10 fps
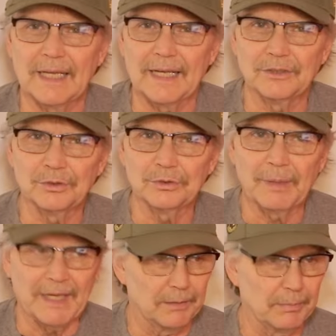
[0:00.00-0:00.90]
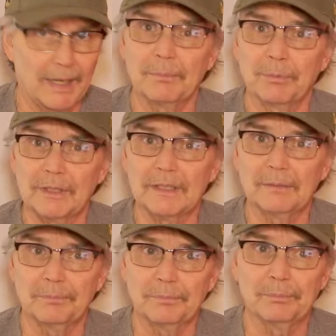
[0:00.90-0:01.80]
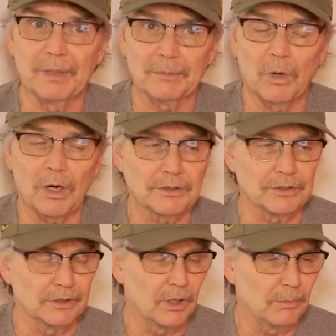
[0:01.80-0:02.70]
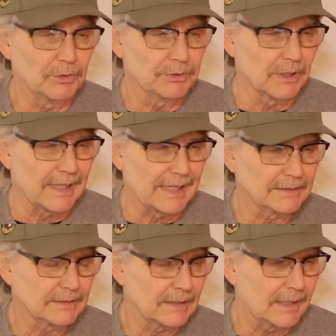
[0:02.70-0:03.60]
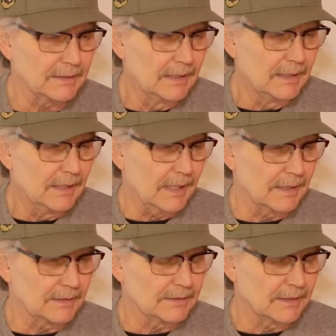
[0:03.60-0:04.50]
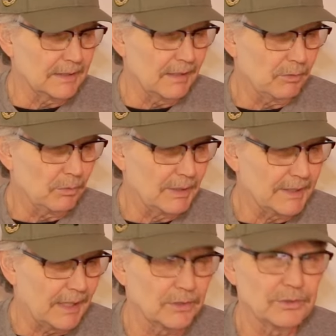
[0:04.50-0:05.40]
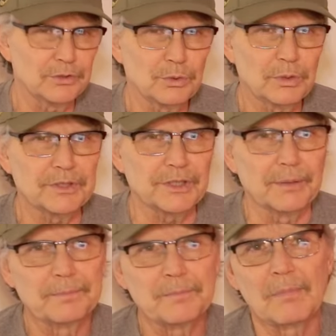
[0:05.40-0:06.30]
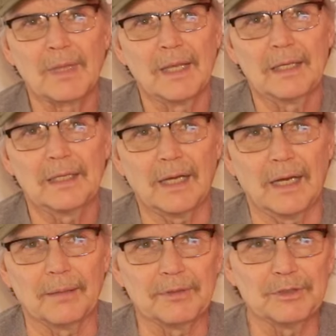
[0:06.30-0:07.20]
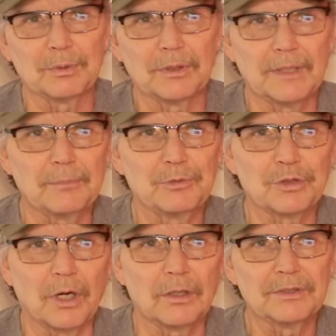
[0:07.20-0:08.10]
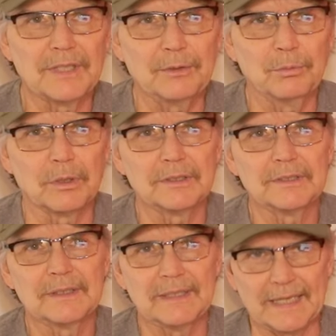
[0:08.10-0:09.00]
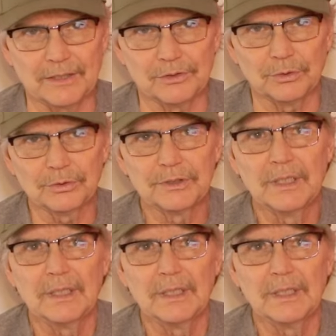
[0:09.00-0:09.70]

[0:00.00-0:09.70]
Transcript: Daniels Band by a pretty big margin, almost a landslide. And it's The Devil Went Down to Georgia. His real name's Charles Edwards Daniels.